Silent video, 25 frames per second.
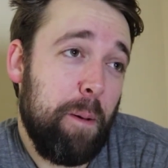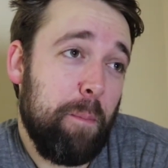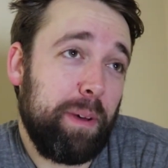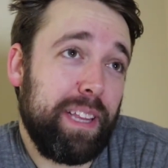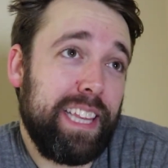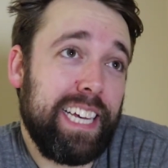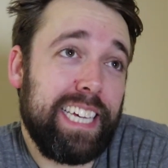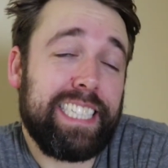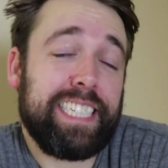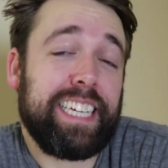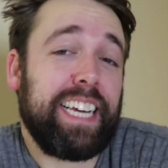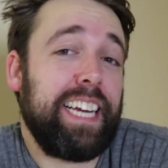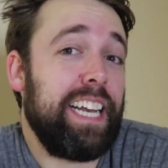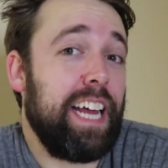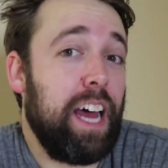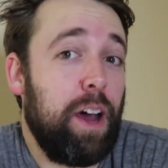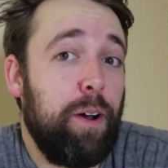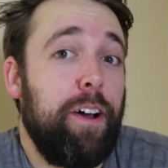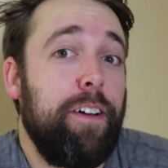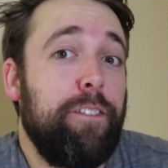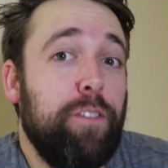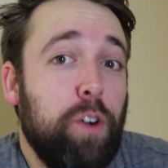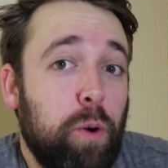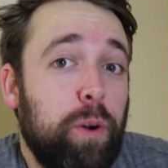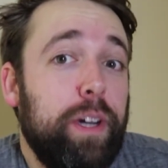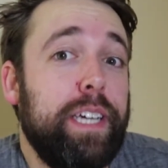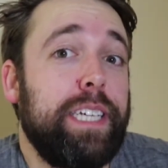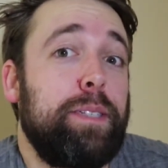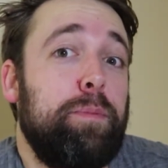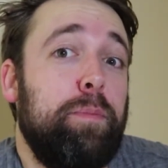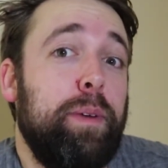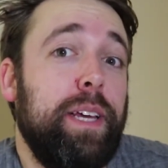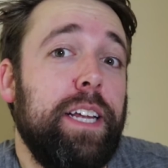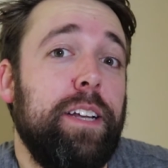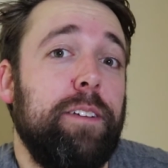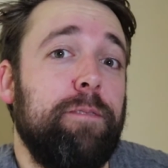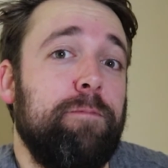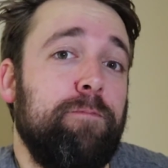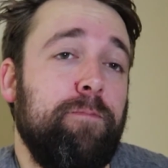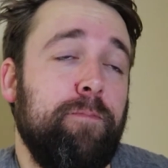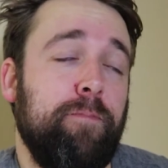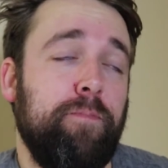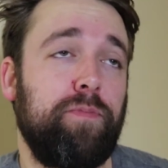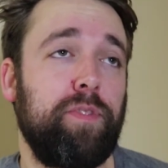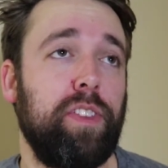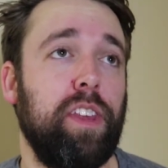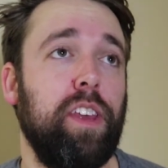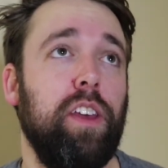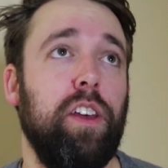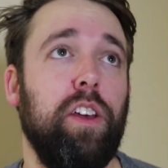But that's kind of how I've always been.
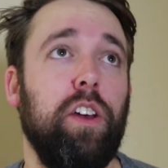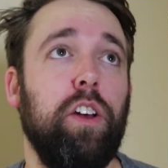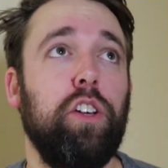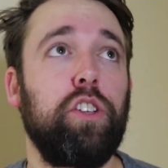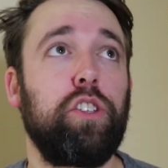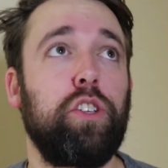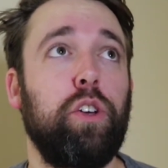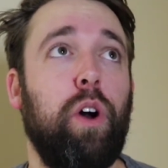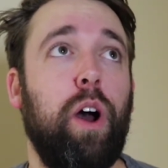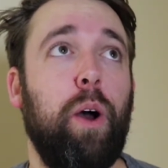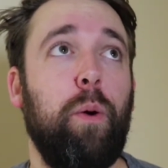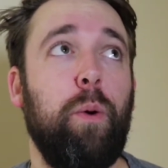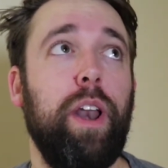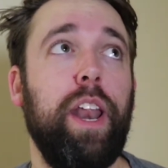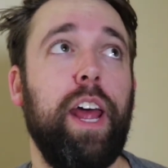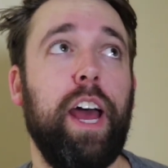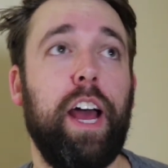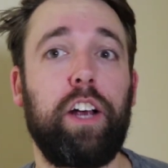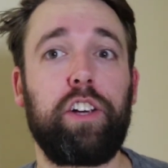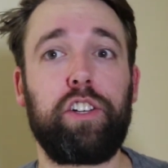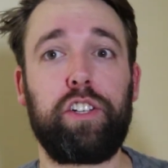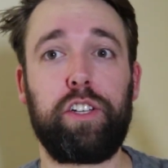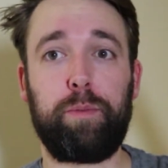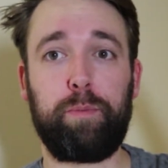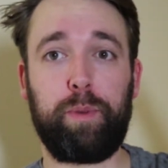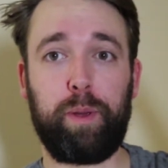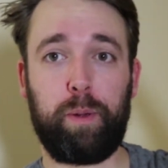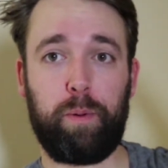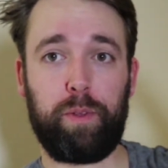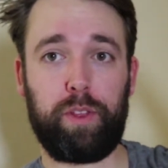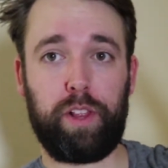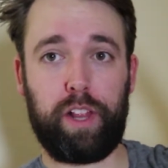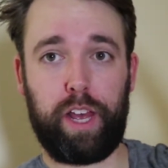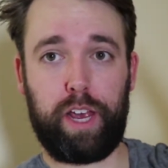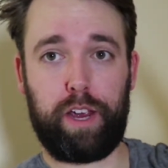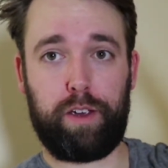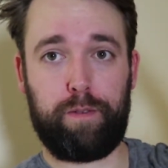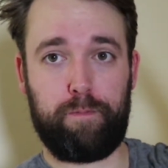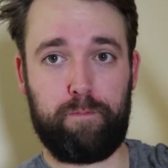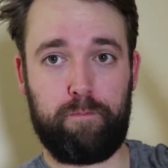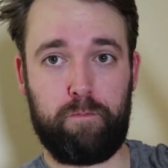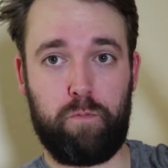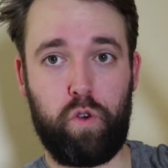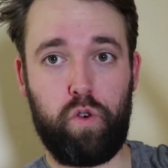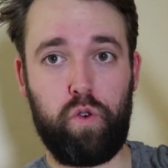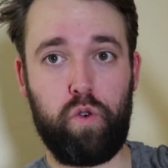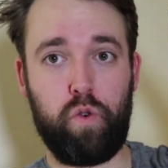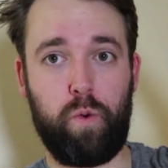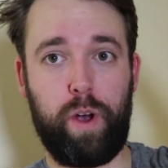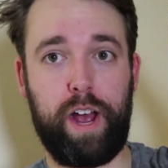So I want to actually be able to like,
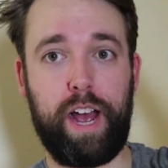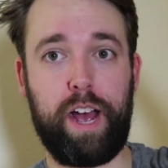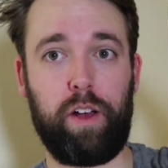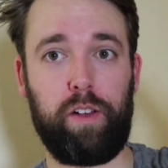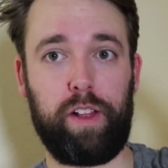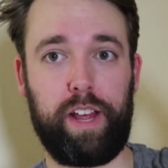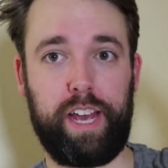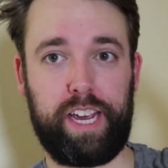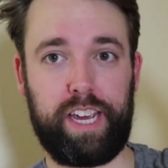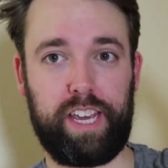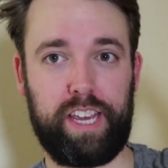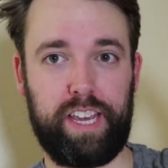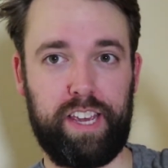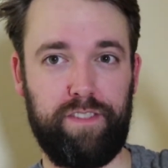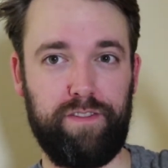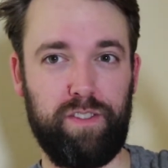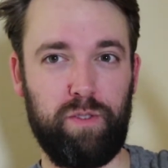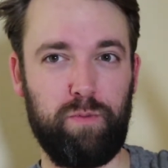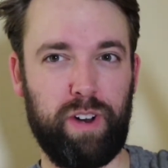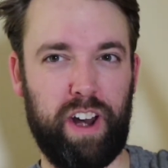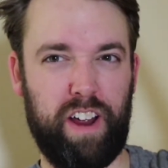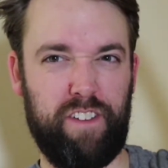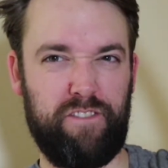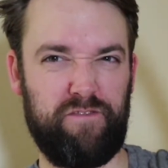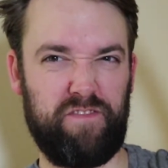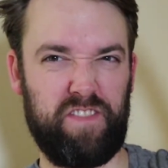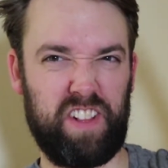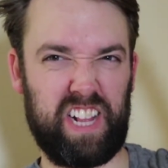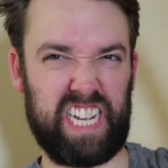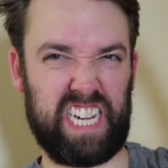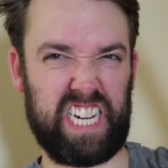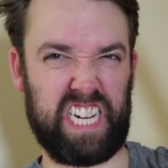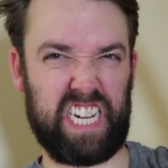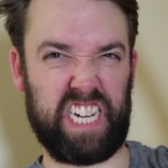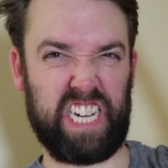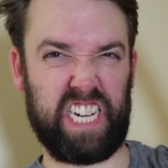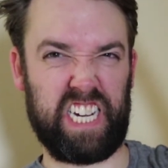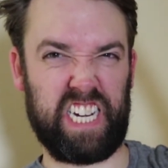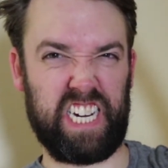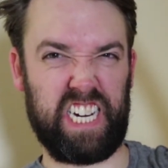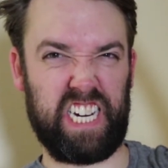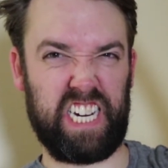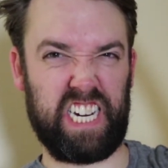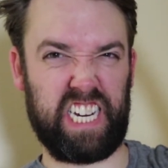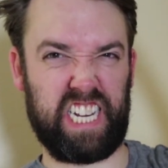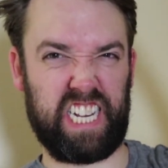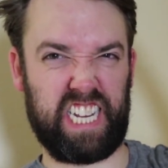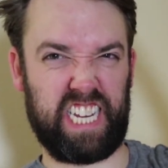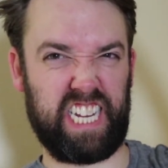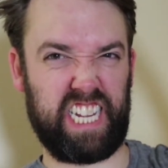oh wow, like even when I
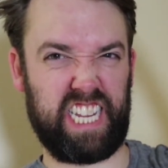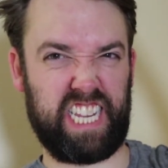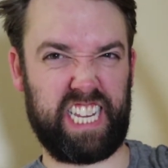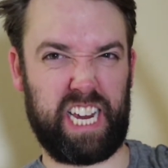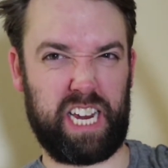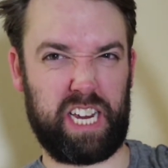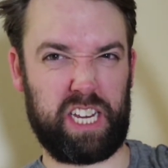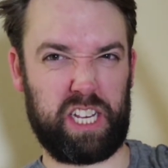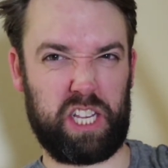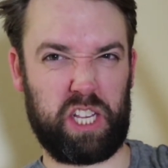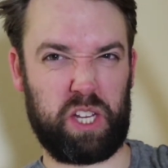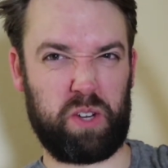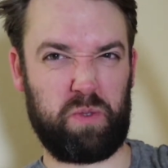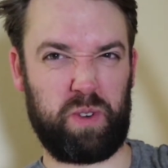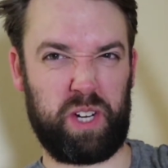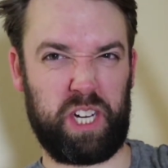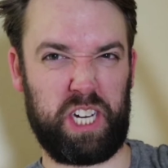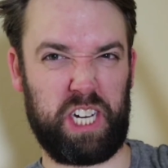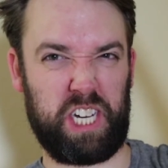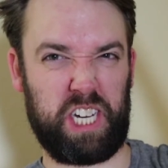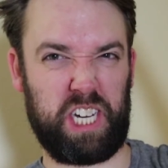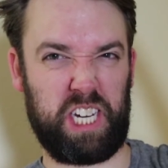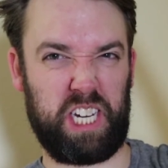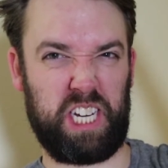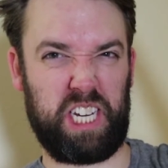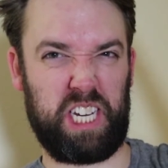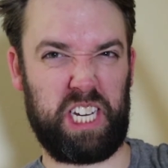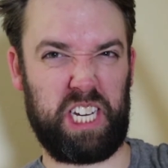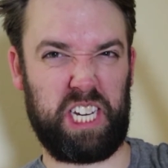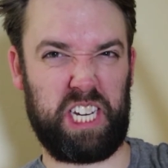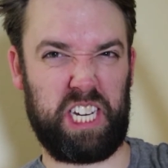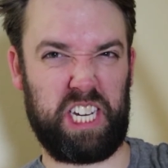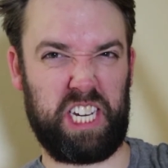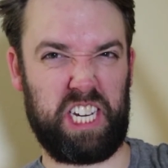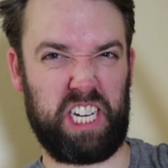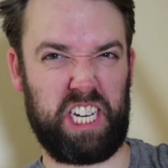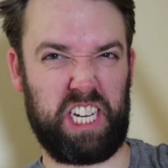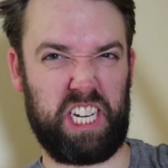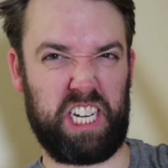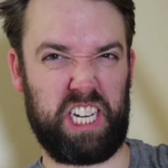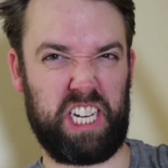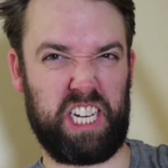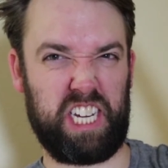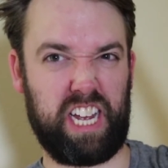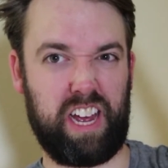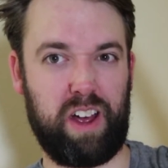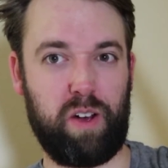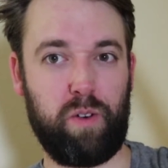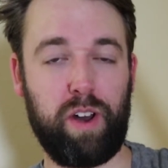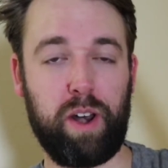flex, it's like
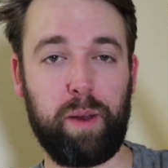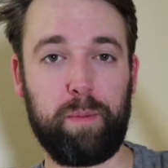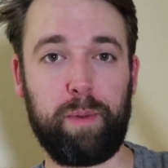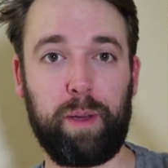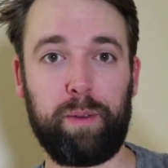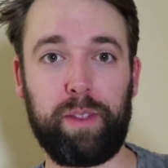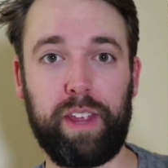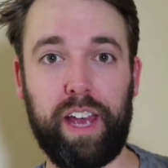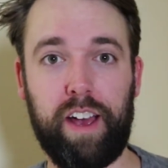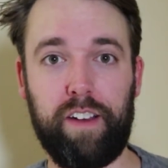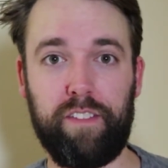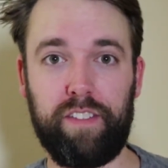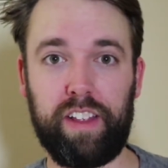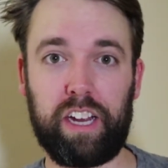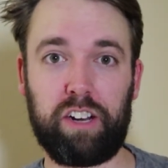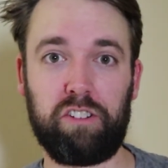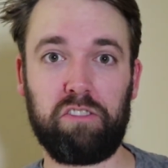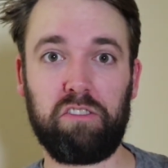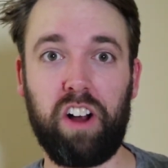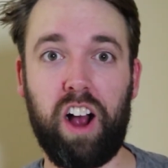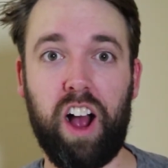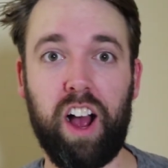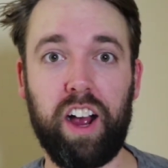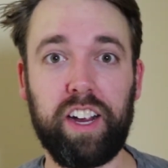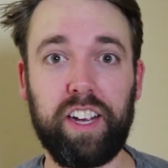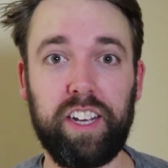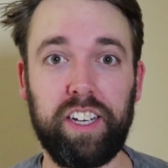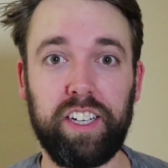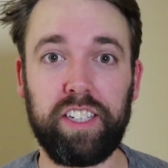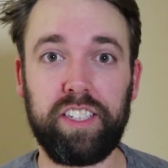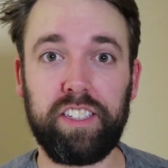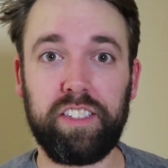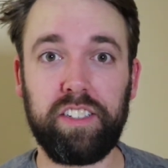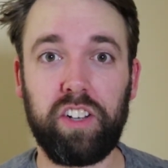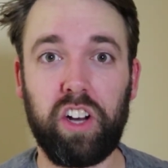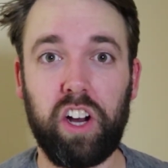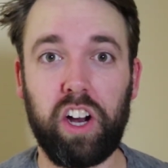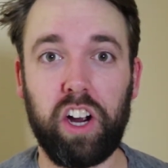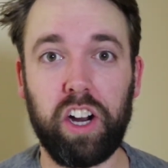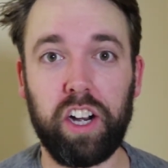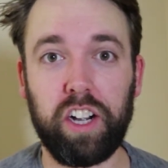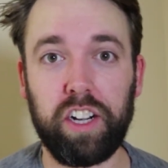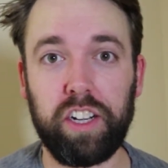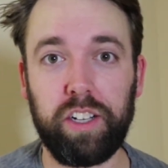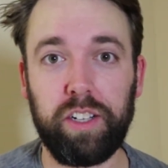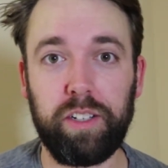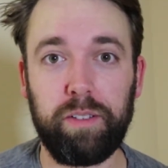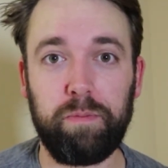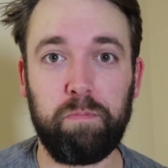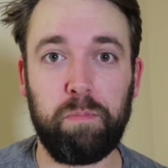squishy. I want to be able to have like rock
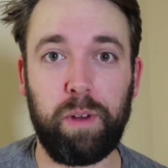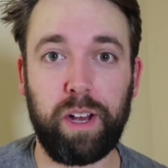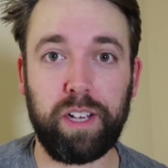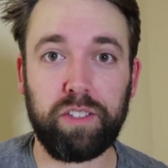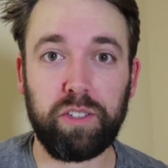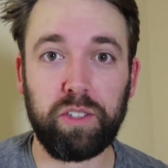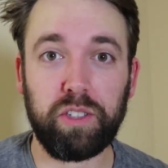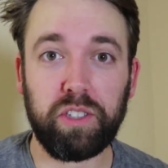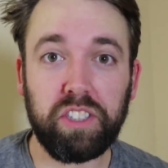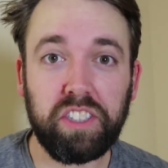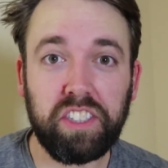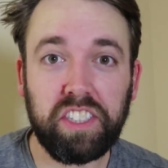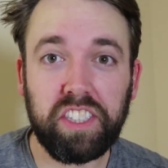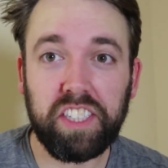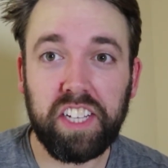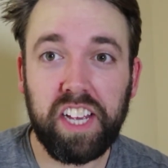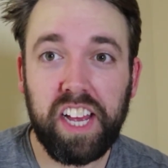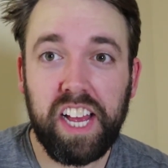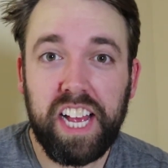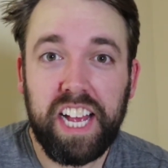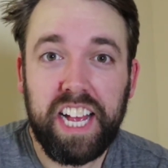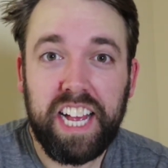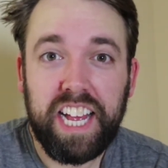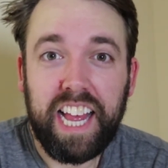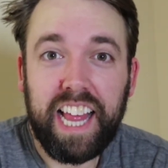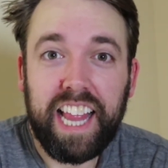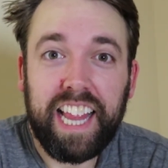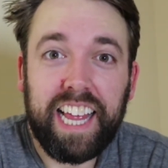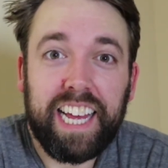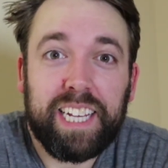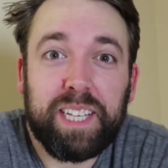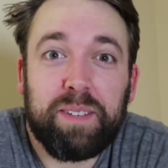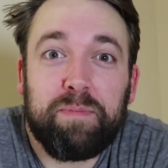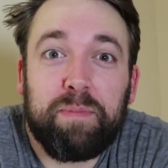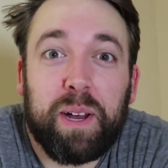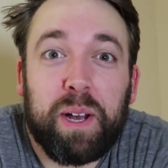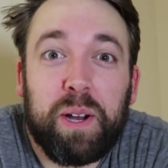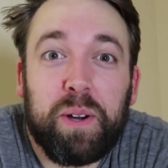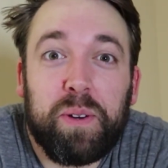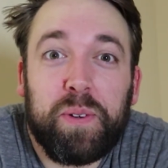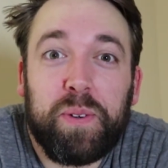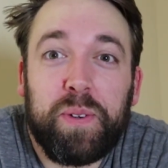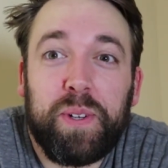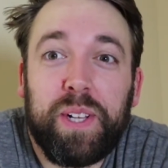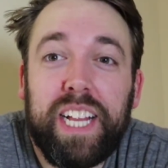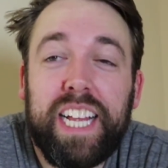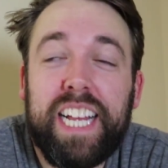hard muscles. That's my goal.